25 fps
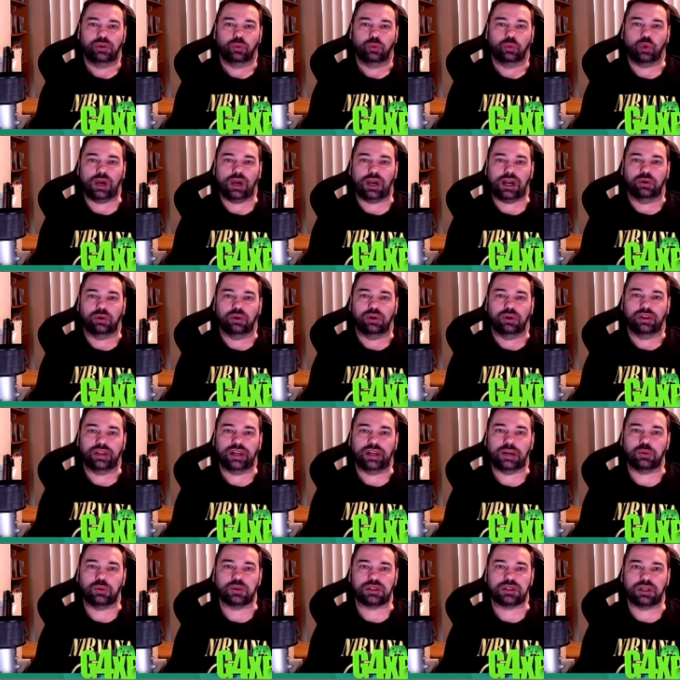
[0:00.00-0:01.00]
Wow,
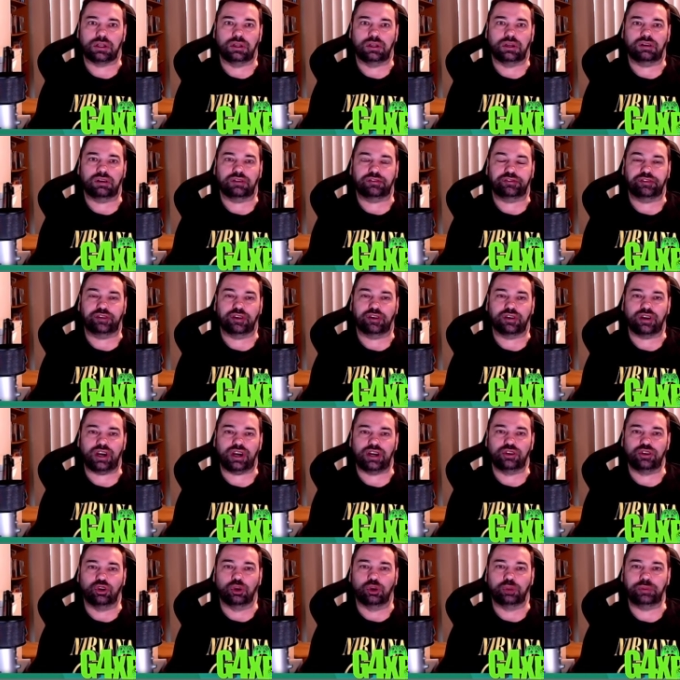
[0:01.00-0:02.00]
that was a lot for
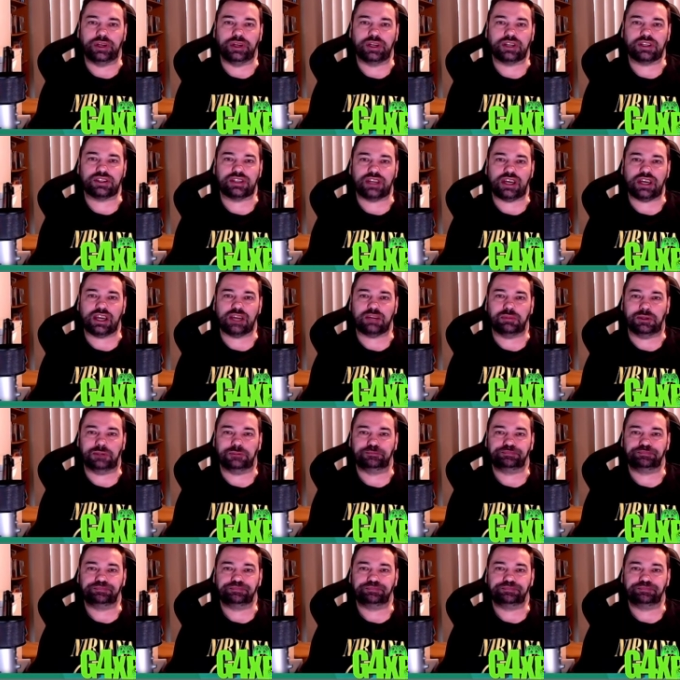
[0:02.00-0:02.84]
an opening segment.